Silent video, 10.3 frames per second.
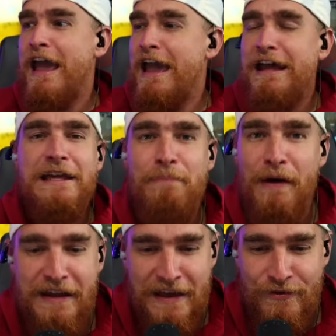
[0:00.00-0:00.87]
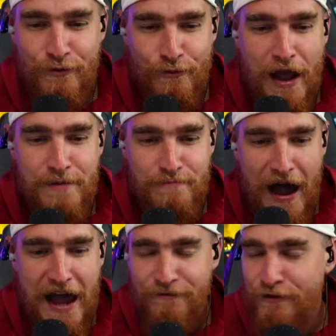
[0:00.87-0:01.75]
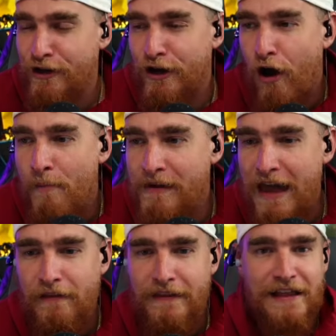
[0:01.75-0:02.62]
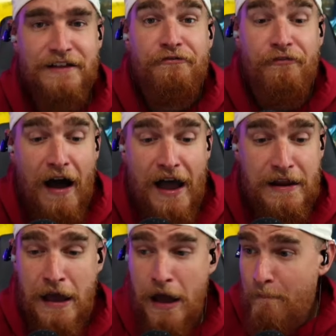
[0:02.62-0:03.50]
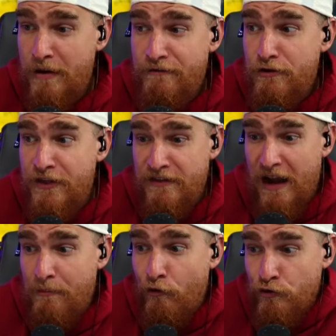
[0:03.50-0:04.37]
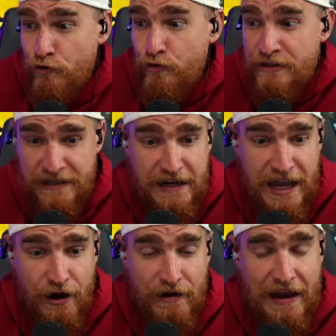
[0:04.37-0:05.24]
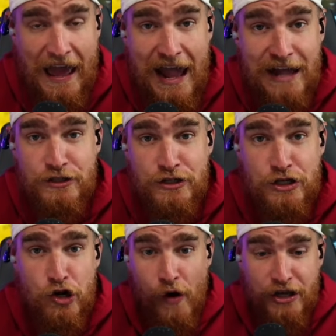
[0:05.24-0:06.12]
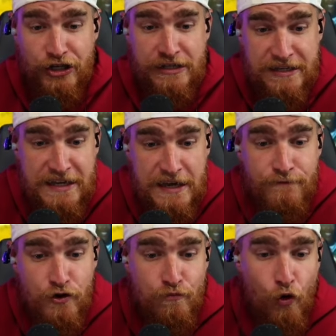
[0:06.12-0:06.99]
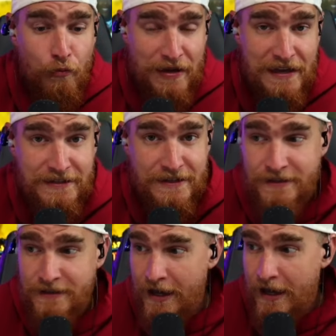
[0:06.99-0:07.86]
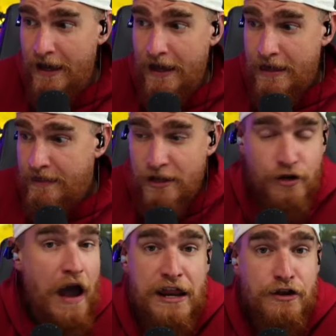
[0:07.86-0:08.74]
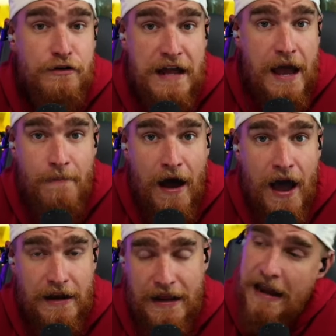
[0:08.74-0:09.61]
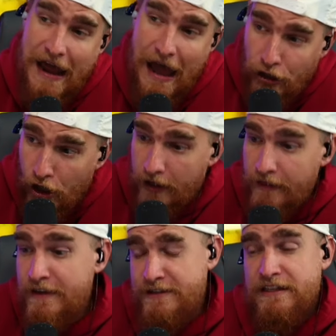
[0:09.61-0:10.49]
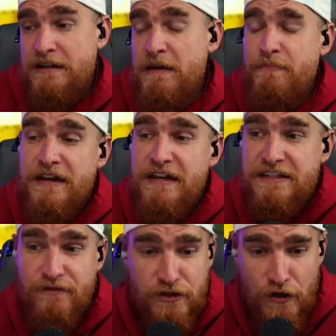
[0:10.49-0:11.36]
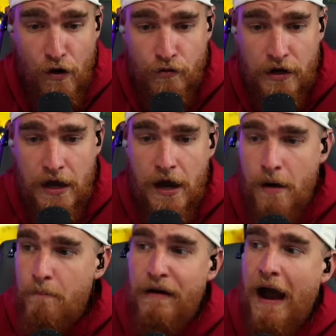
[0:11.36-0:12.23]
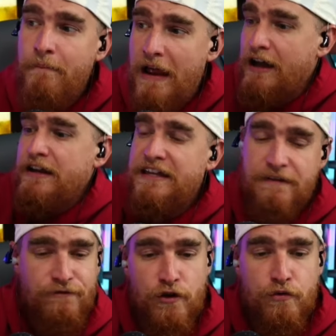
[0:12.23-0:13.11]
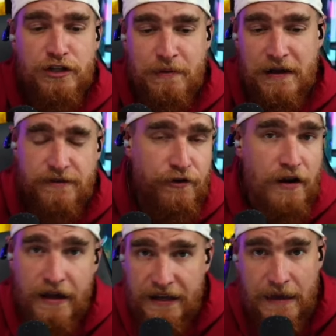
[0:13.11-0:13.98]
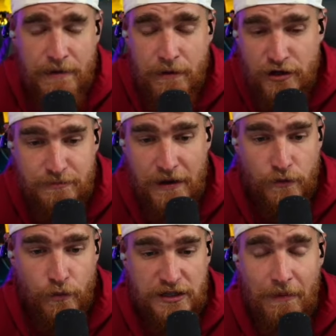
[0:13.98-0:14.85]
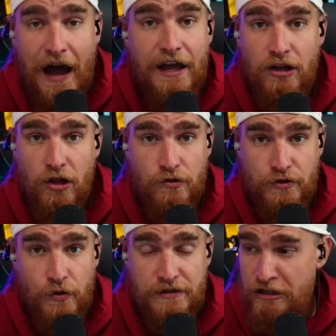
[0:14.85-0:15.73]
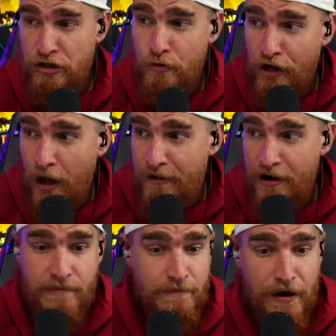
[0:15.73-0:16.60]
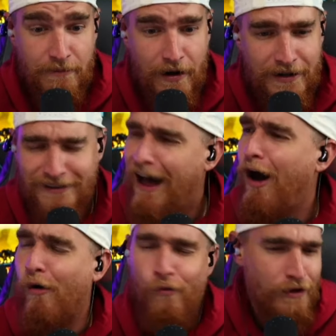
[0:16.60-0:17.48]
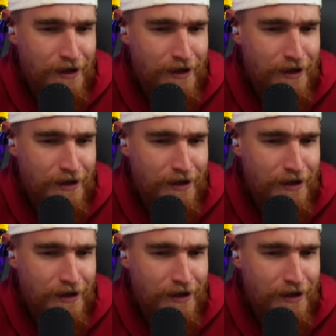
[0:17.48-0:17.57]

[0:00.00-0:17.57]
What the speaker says: anybody in their right mind, if you're going to call me out, like, that's fine. But if you think that I'm going to sit here and answer your question to give you more pieces, then you're out of your damn mind. And now look, this is going to be a piece of its own, but I'm not going to give you respect if you're not going to give me respect when it's behind closed doors. And then you want to come here and be buddy-buddy? No.